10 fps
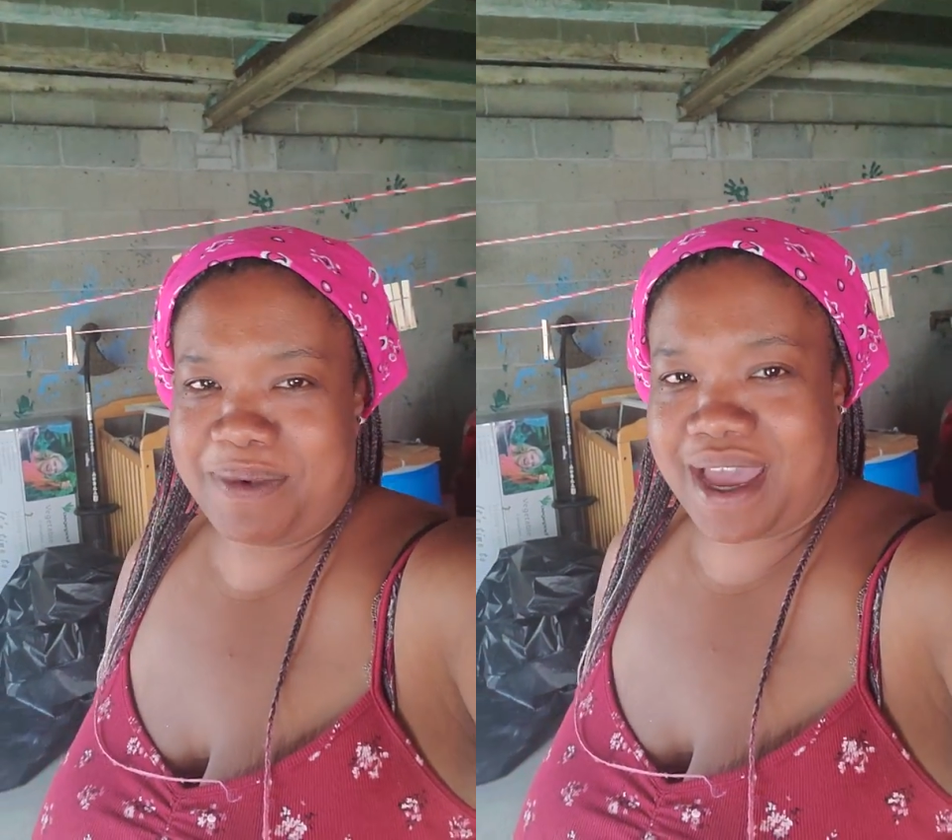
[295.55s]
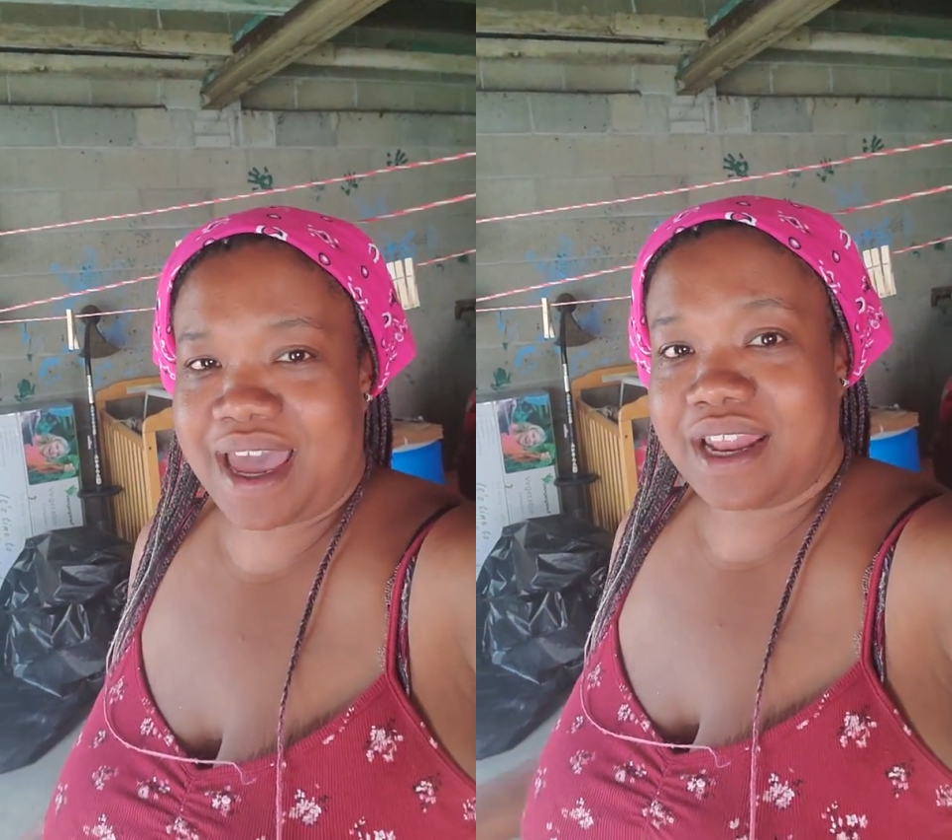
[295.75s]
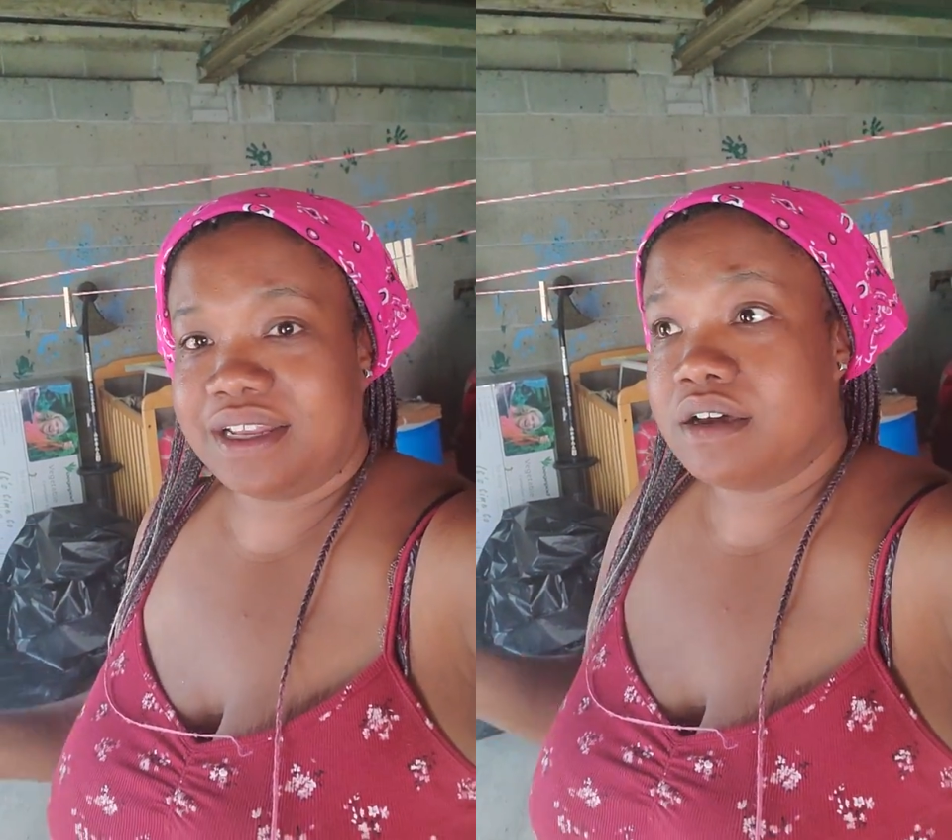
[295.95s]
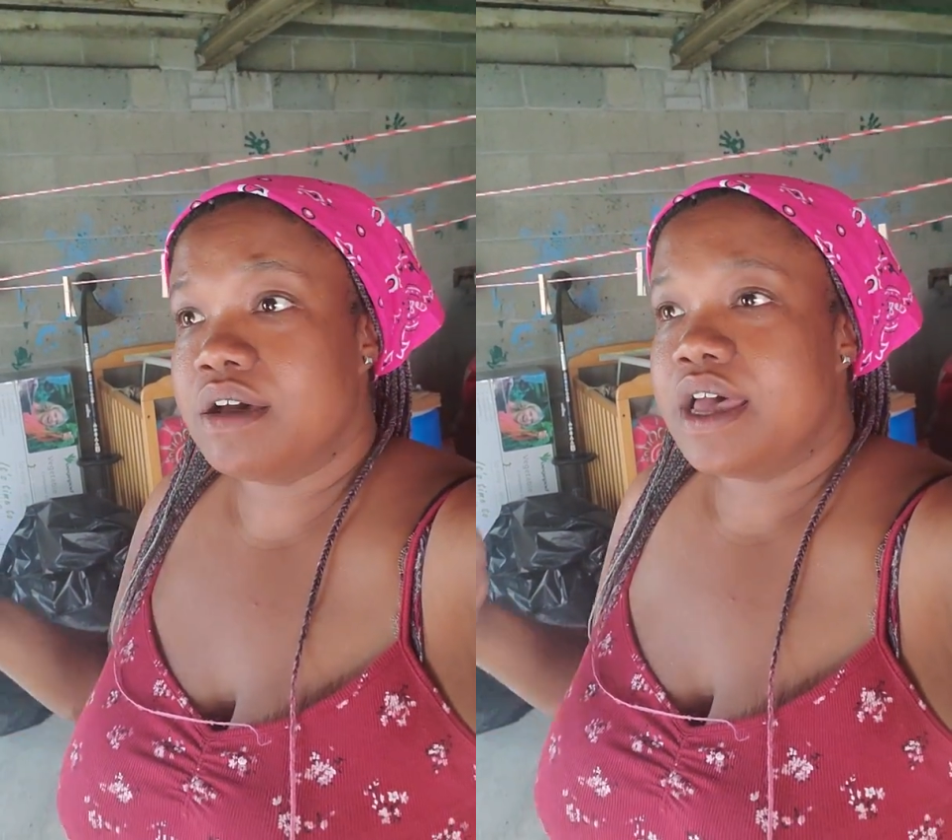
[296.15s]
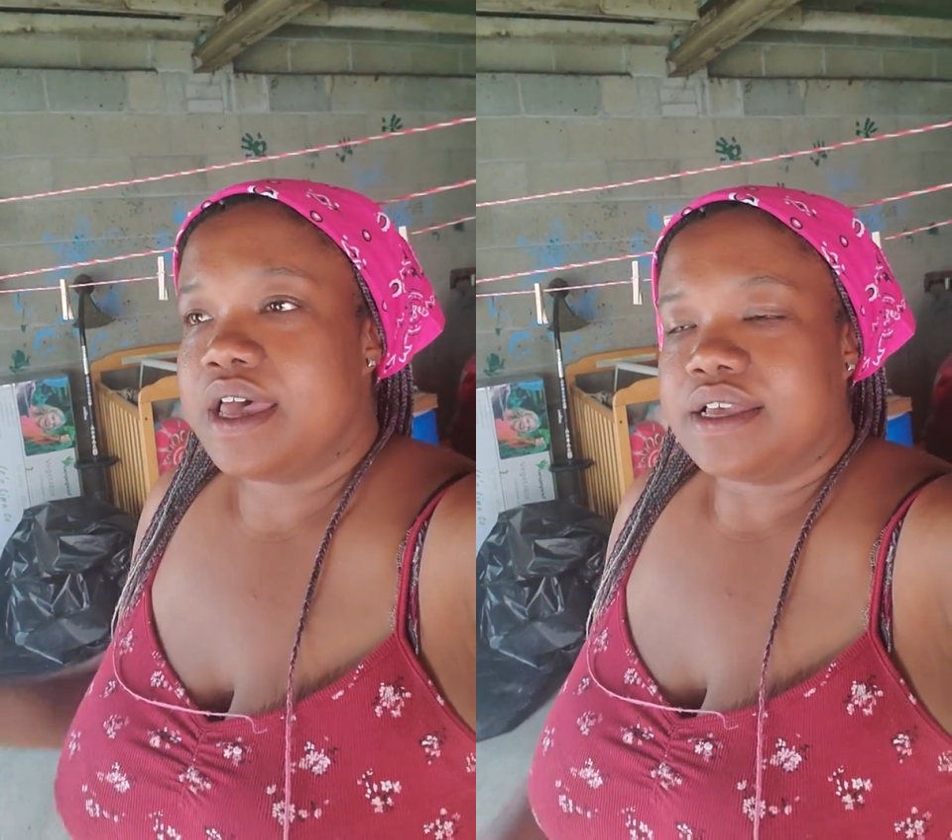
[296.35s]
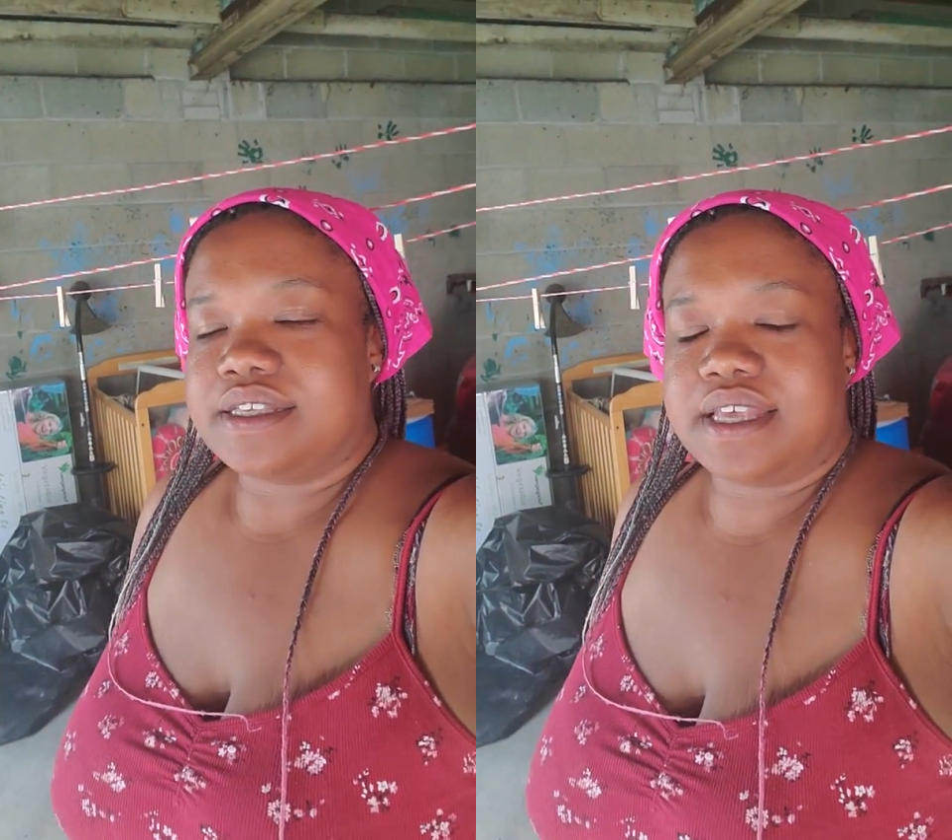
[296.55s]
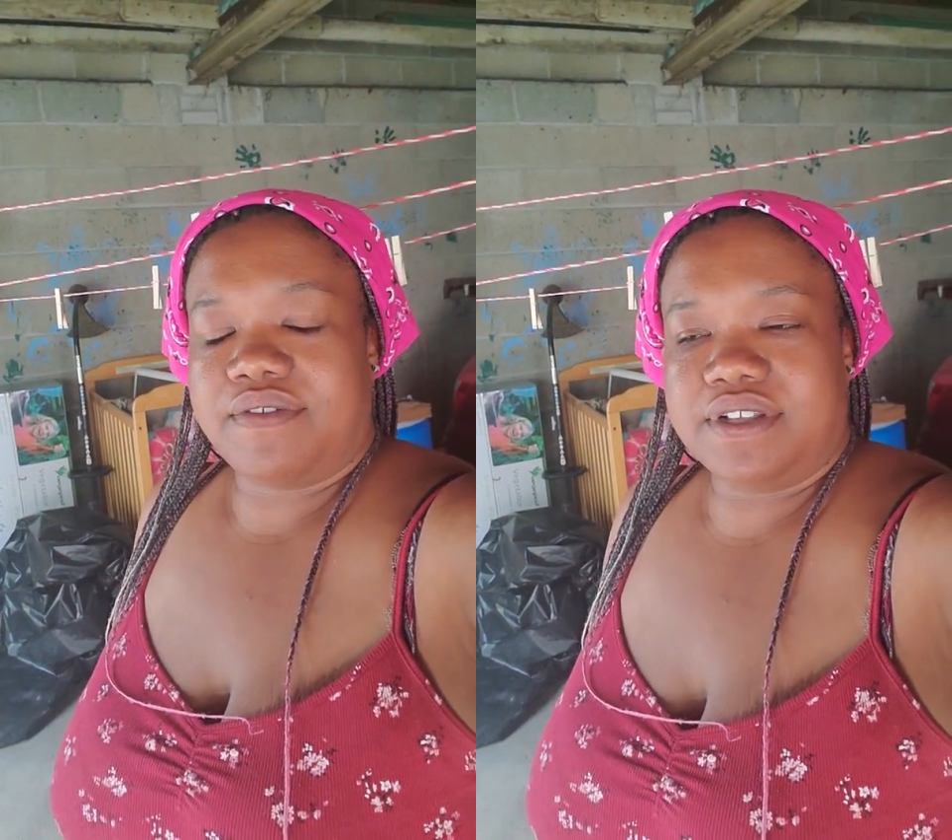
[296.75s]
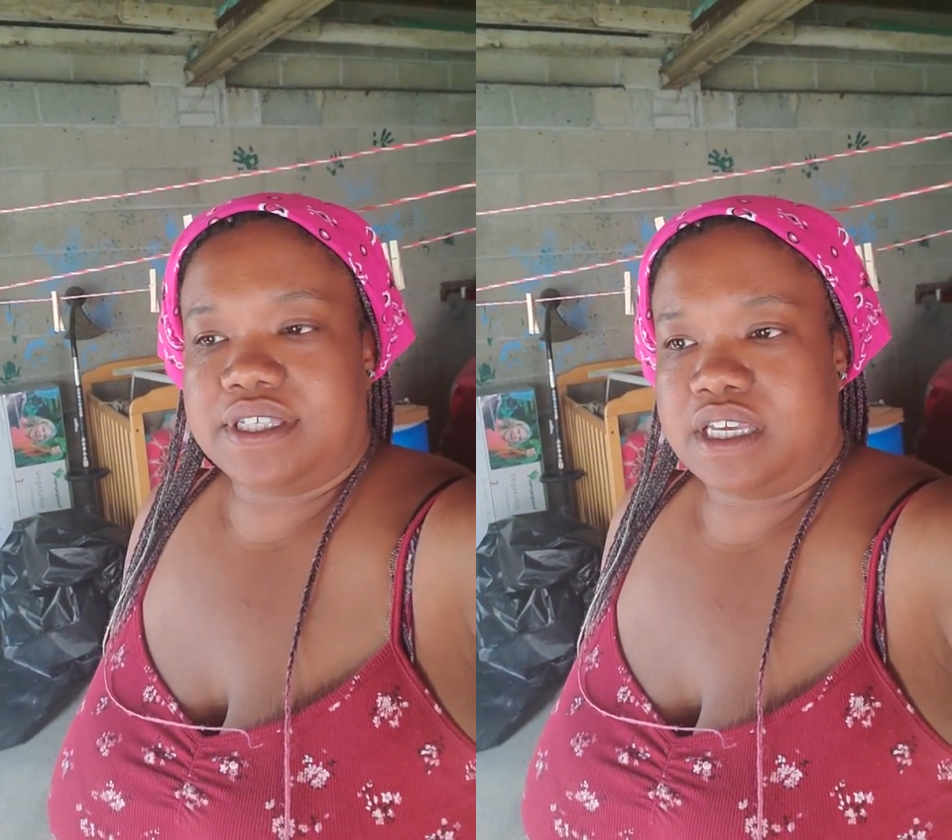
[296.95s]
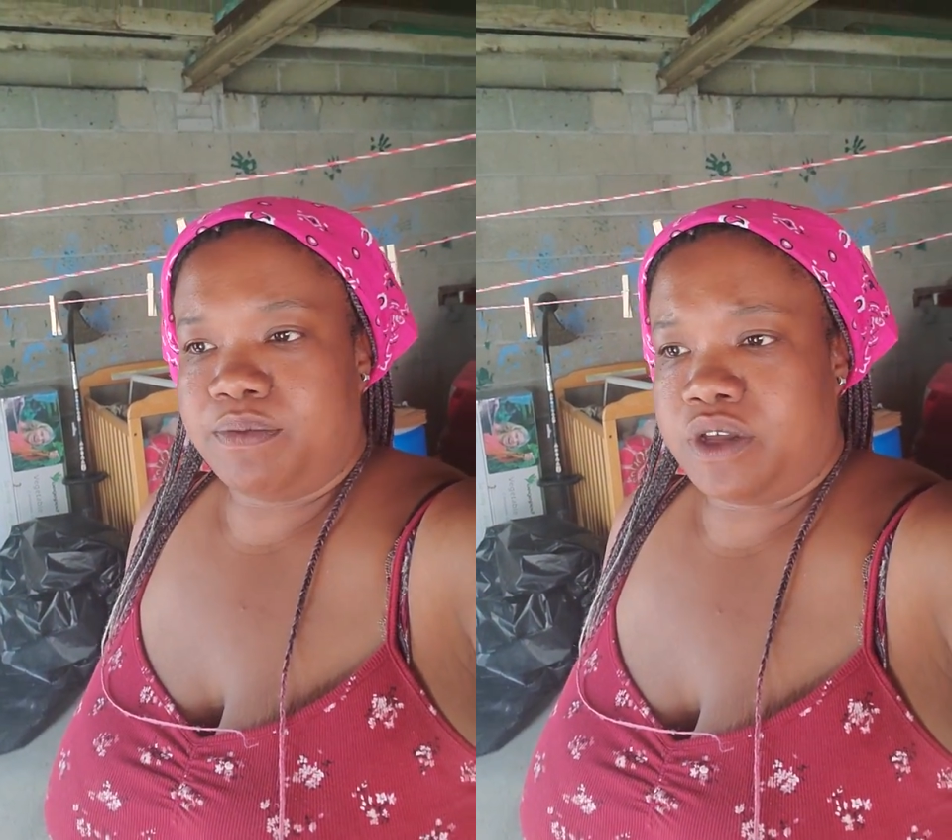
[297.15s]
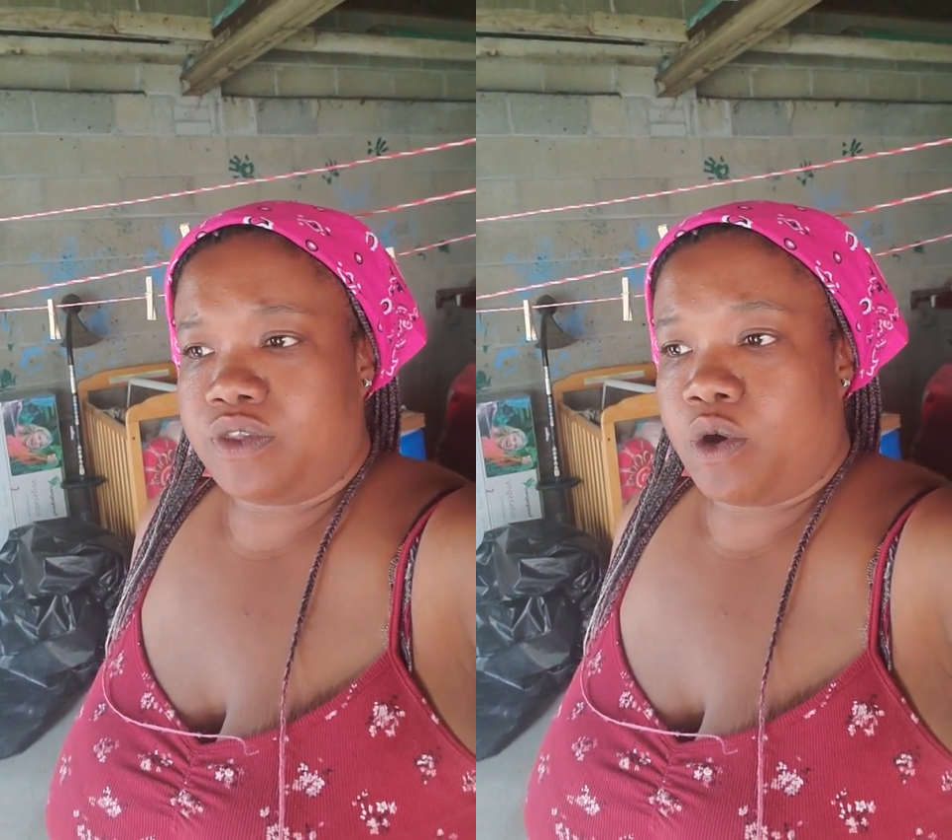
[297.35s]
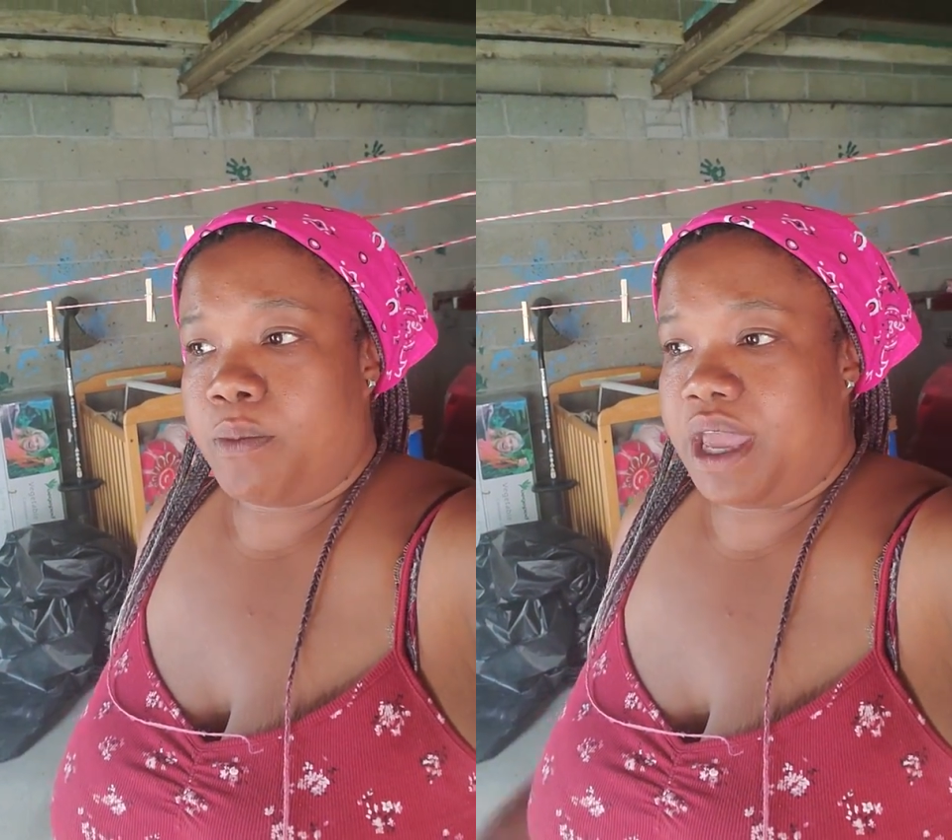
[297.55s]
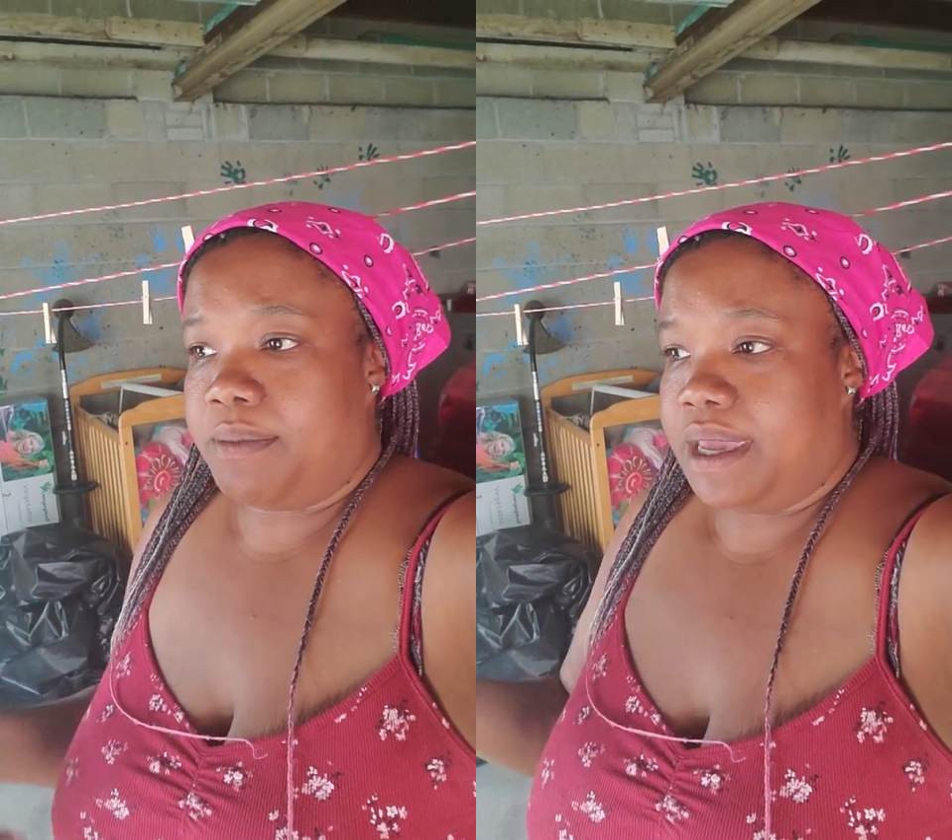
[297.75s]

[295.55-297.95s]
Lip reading: I got a little 17-month-old baby,